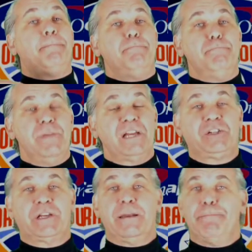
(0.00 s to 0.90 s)

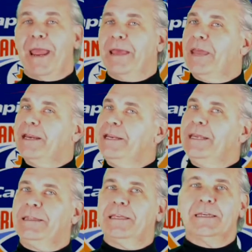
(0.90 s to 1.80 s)
Michigan, man, they
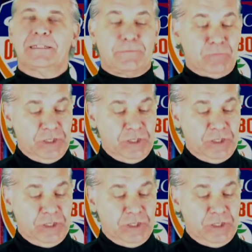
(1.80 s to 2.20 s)
need this.